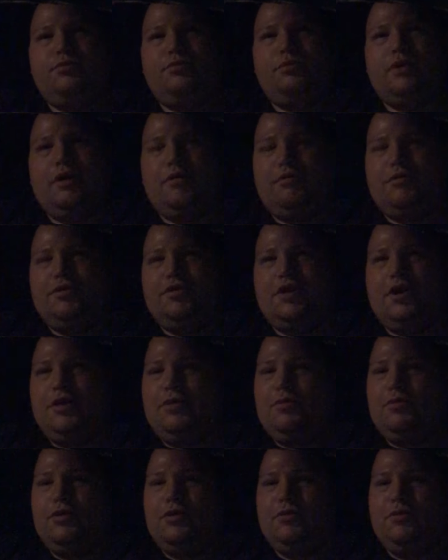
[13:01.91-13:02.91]

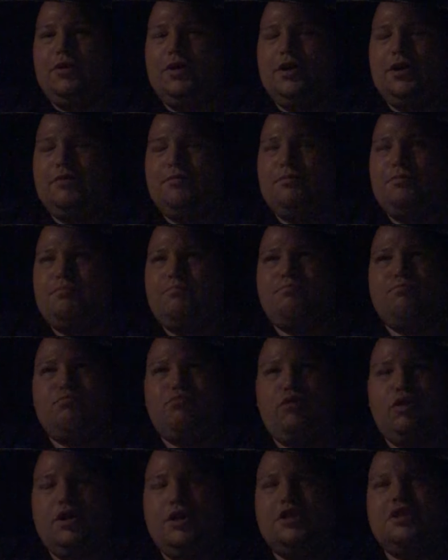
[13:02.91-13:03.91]
Everything would have went
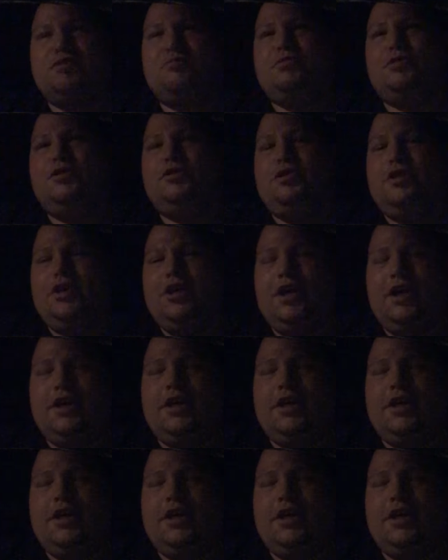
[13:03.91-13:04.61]
pretty smoothly, I